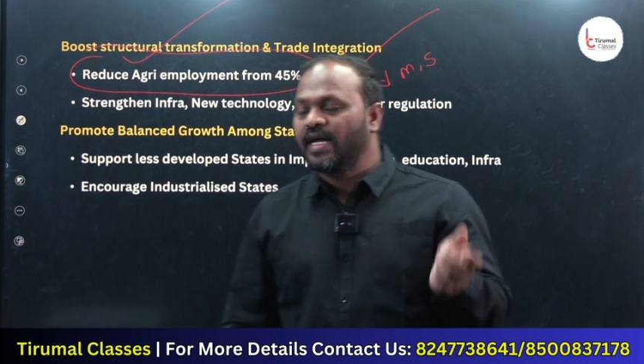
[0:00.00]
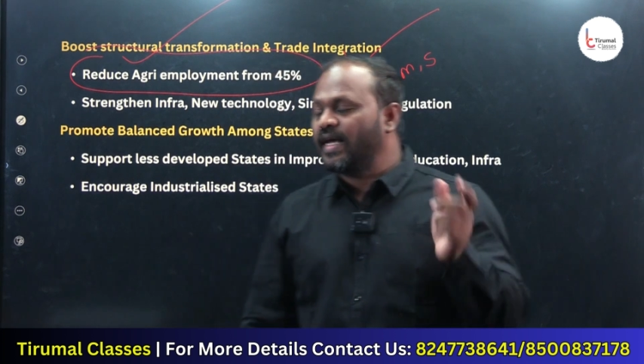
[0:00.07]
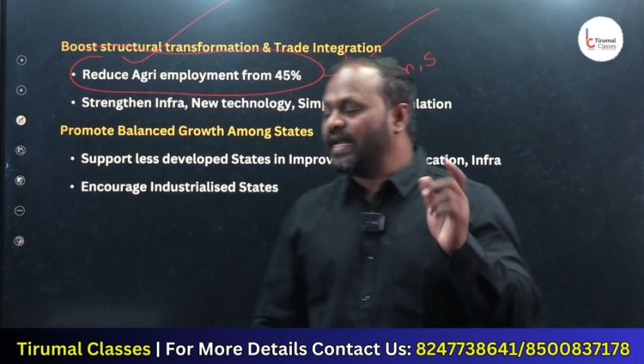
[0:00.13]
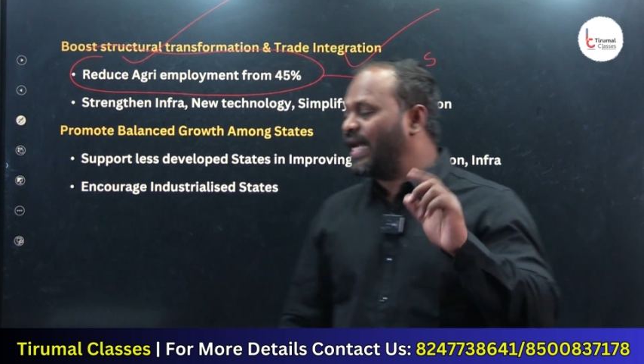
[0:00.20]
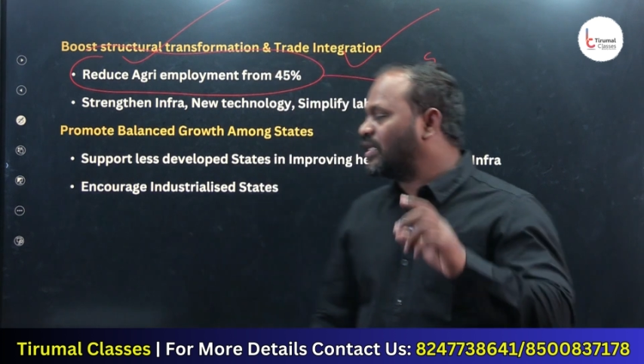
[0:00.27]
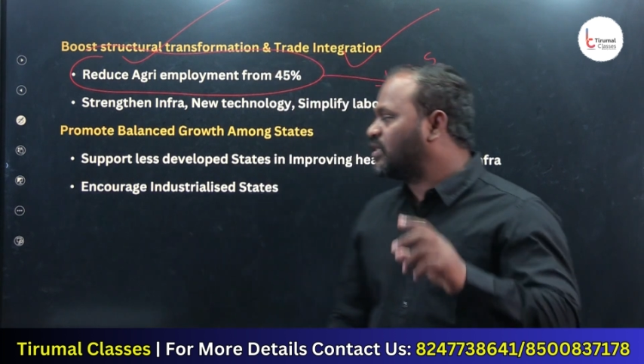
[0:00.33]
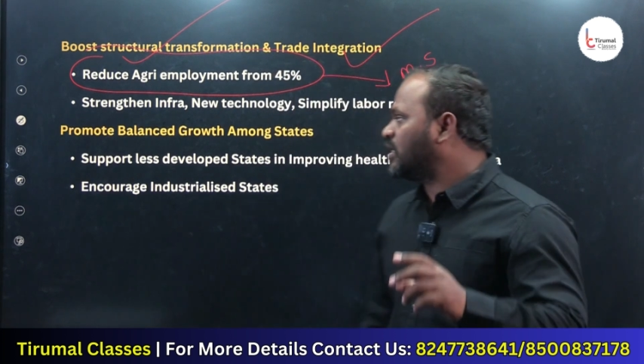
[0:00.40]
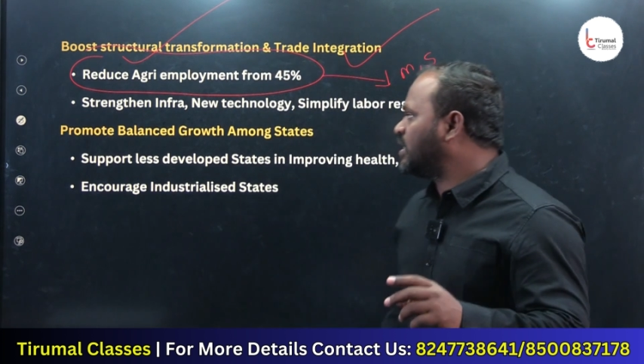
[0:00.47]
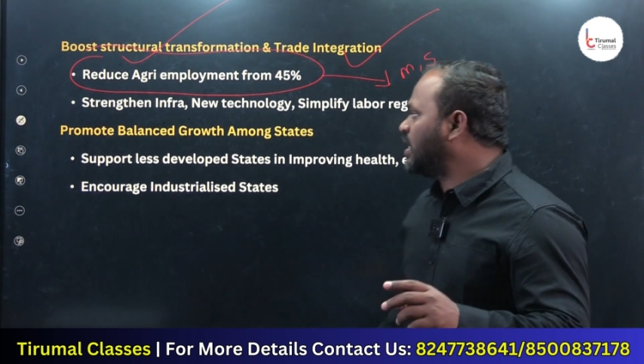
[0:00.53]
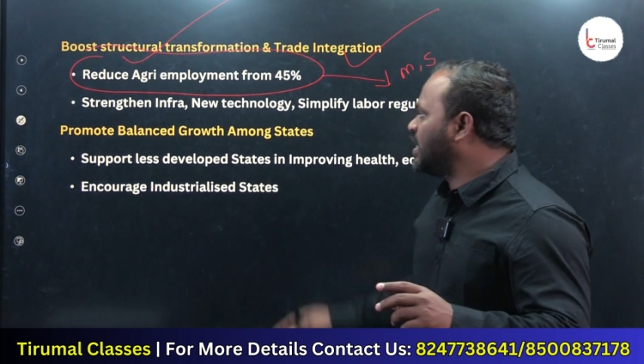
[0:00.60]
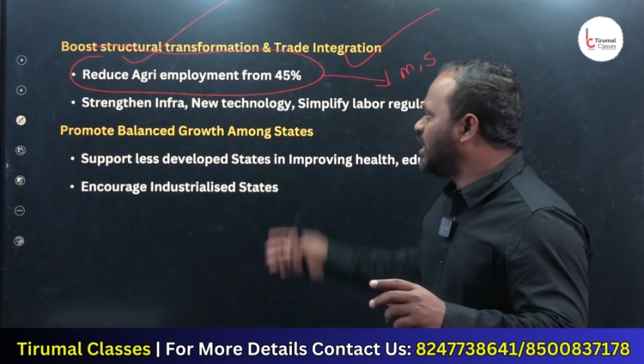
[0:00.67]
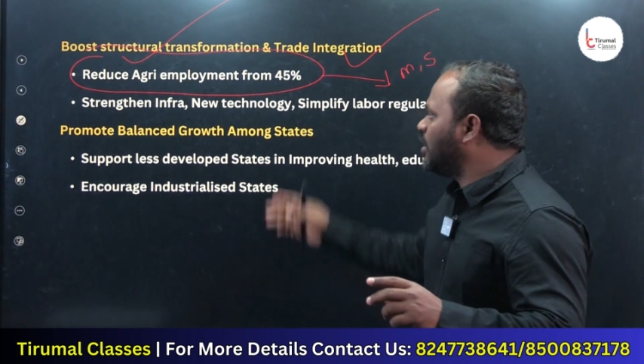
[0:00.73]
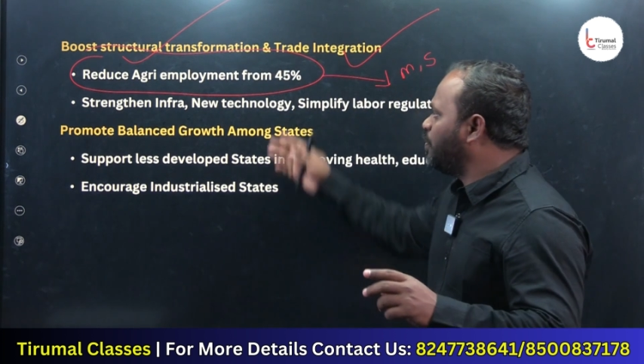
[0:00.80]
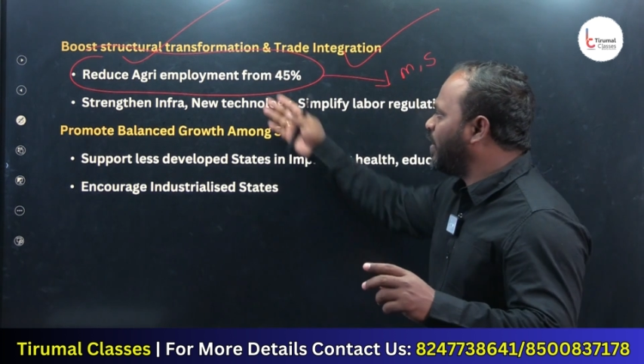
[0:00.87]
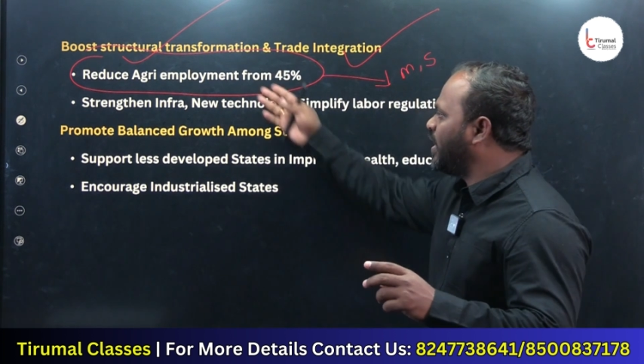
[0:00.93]
Rather than
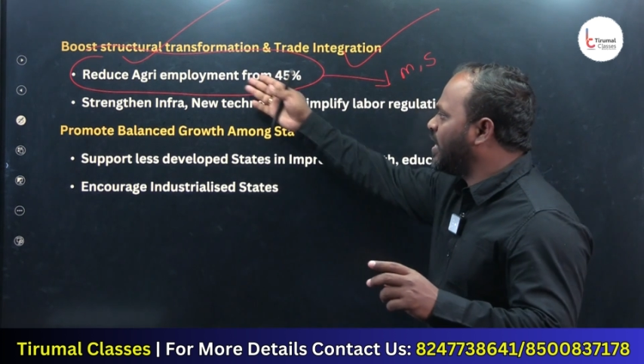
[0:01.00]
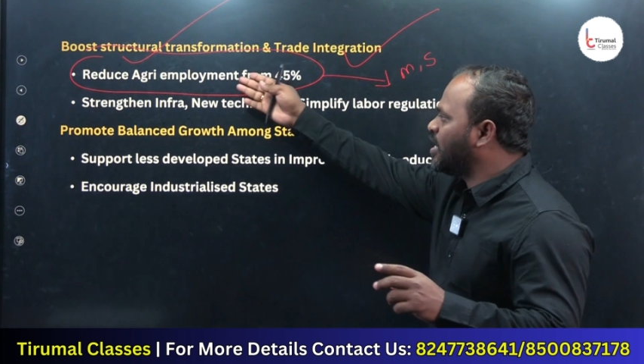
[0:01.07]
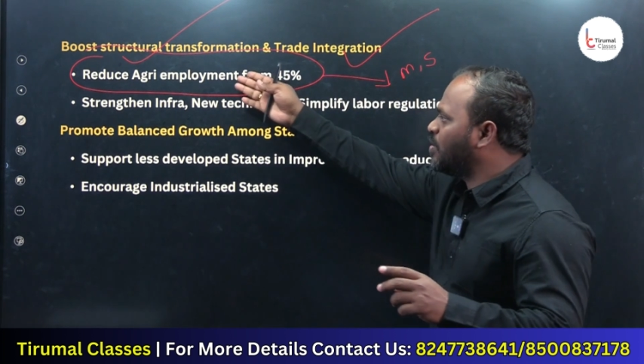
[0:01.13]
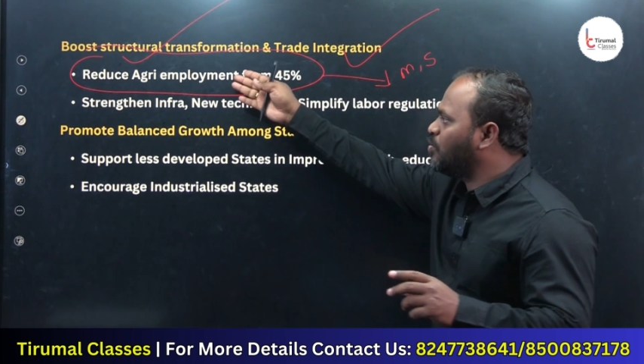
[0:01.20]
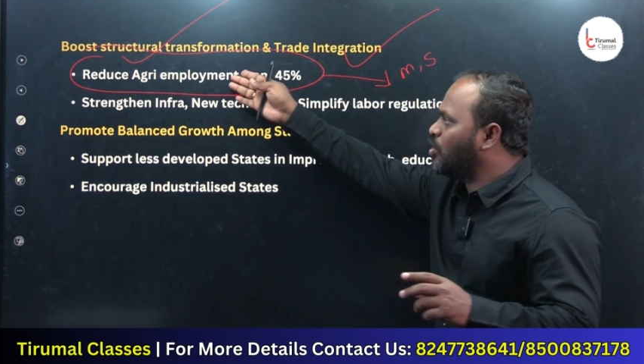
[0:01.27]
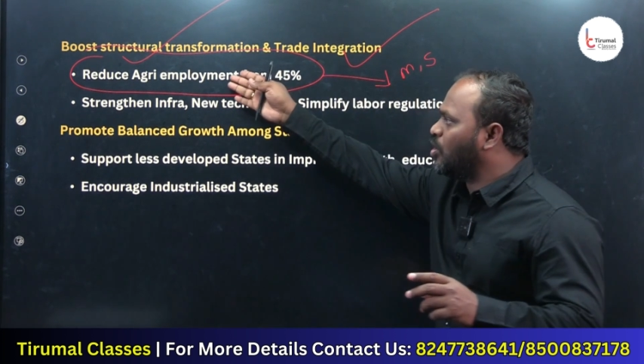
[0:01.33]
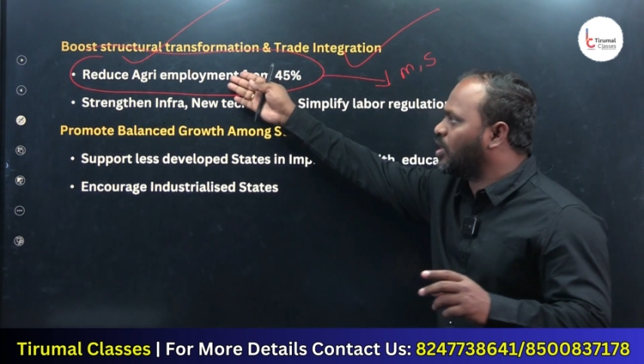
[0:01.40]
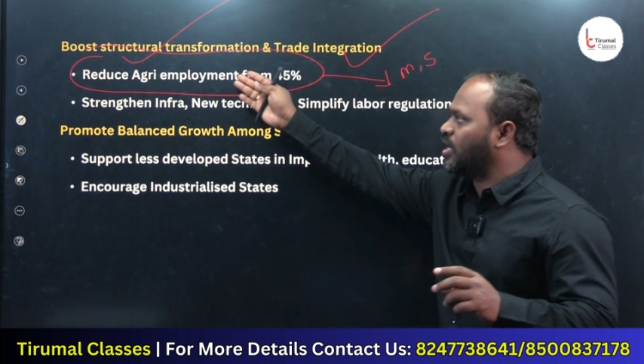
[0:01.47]
depending more